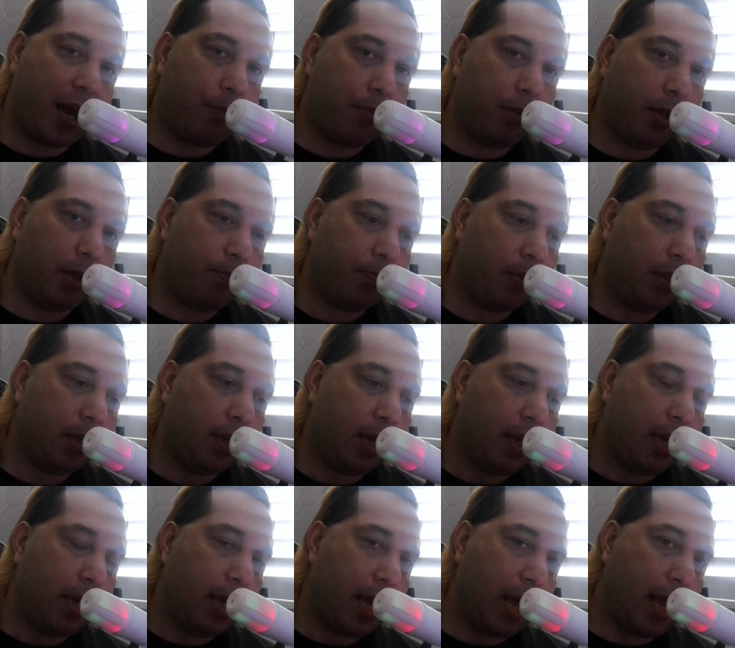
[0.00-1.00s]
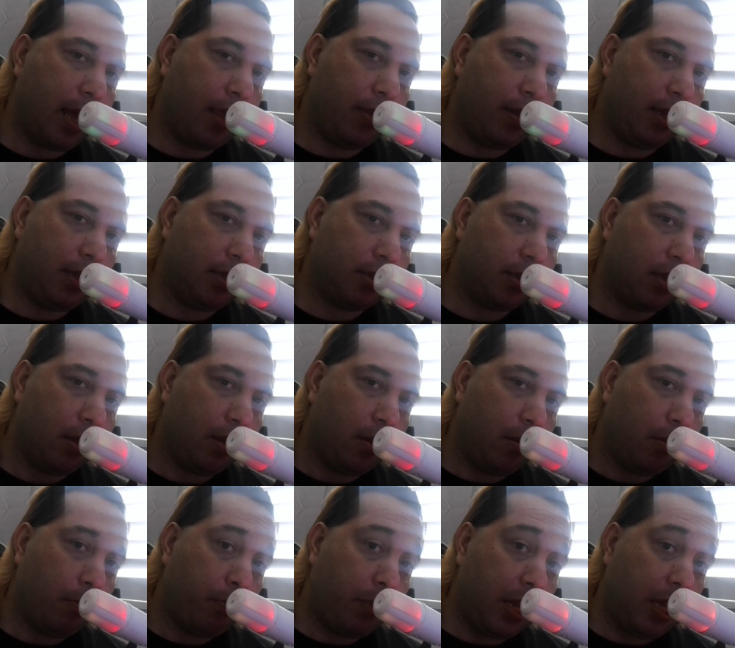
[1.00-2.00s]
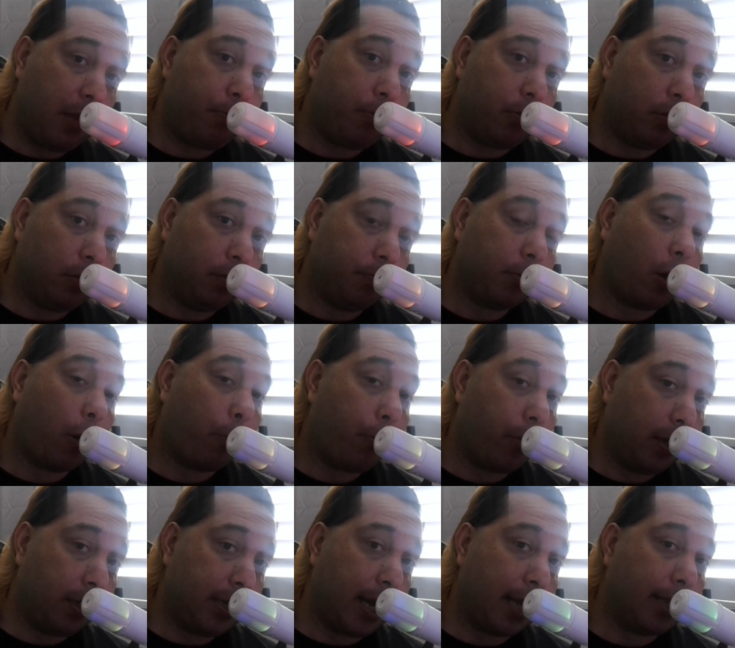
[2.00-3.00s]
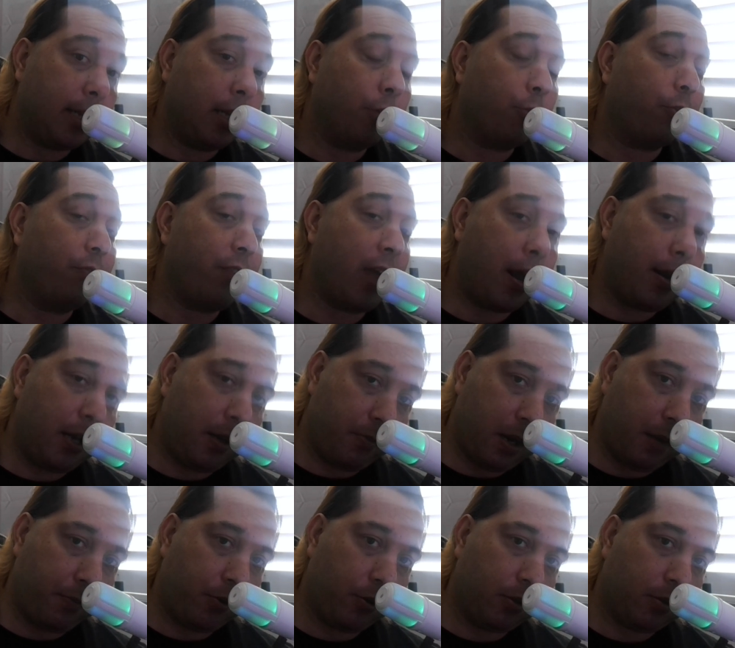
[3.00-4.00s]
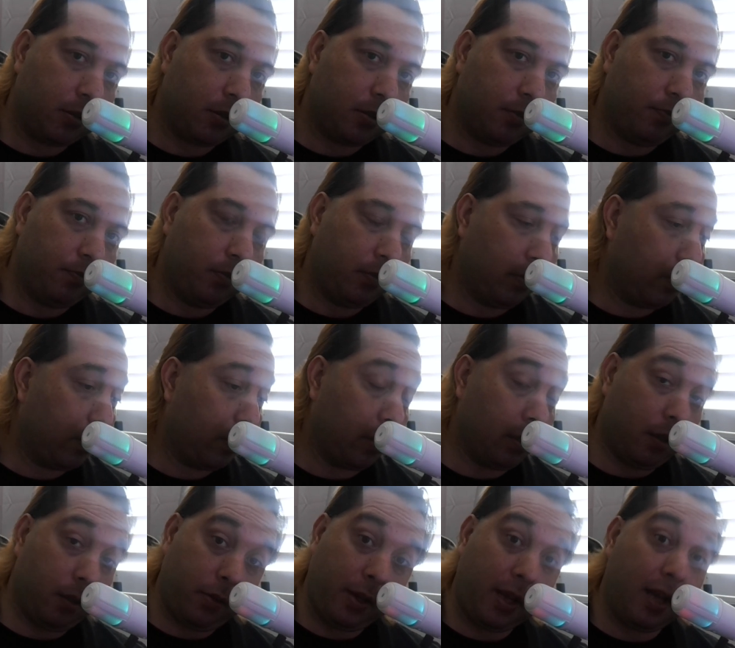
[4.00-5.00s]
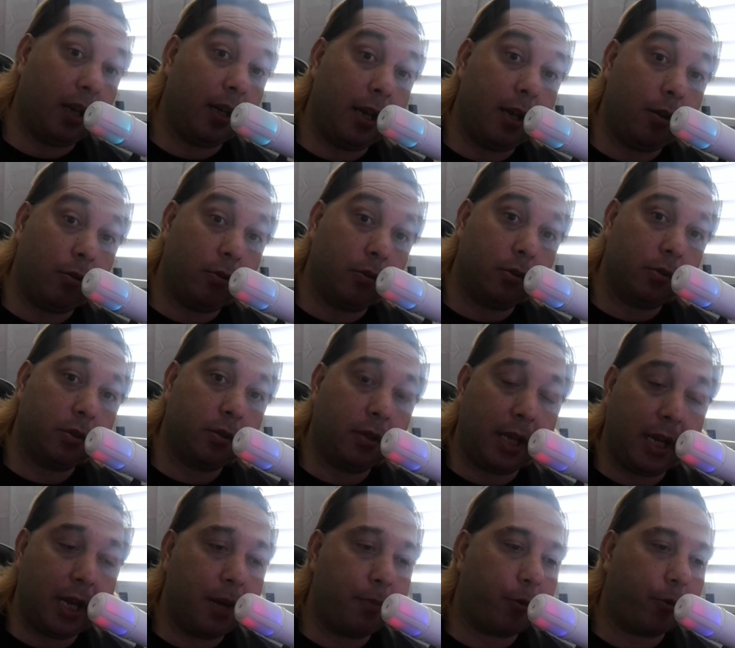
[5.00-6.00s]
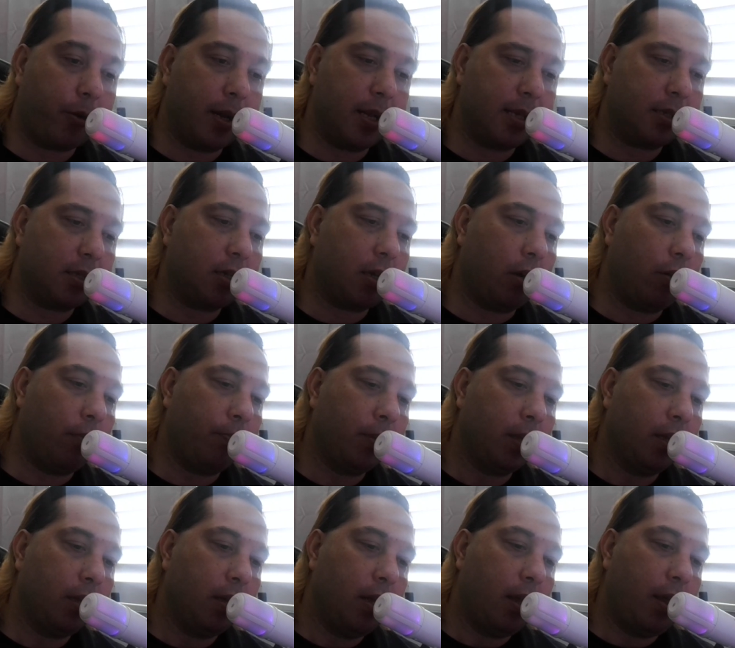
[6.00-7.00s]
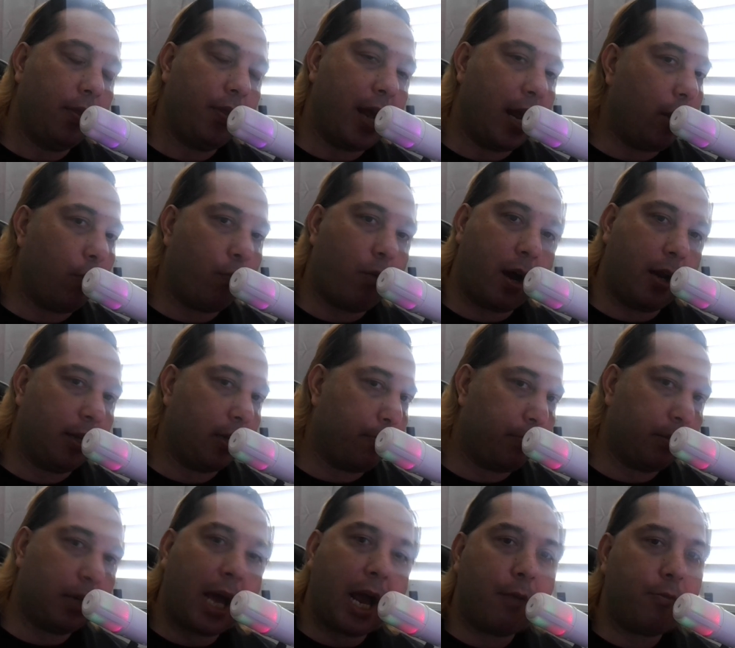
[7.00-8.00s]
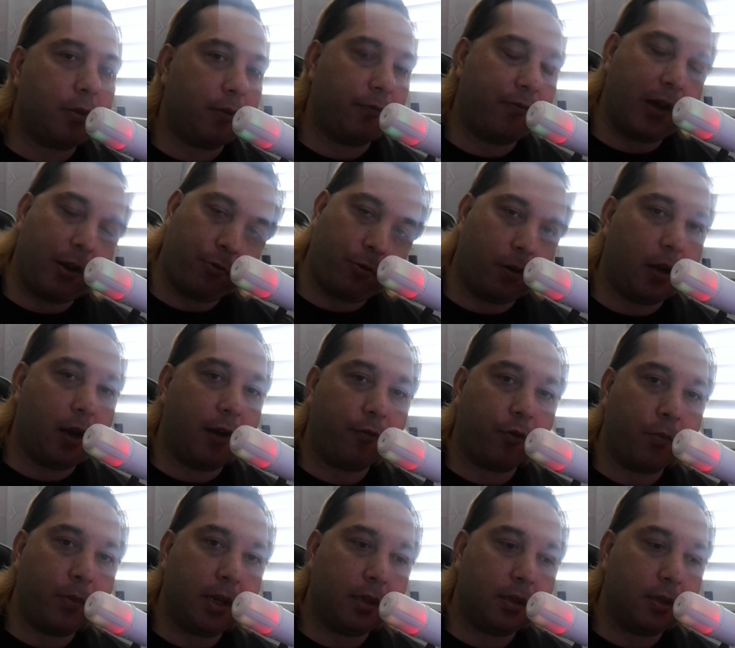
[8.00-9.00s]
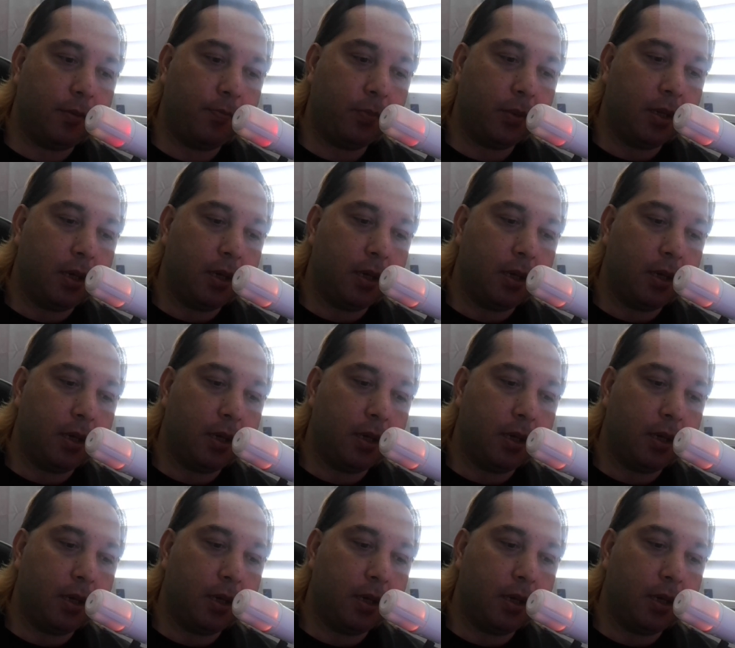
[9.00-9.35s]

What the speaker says: family, and these people are protecting their family members, the illegals, the immigrants, so they don't want to comply with the federal government.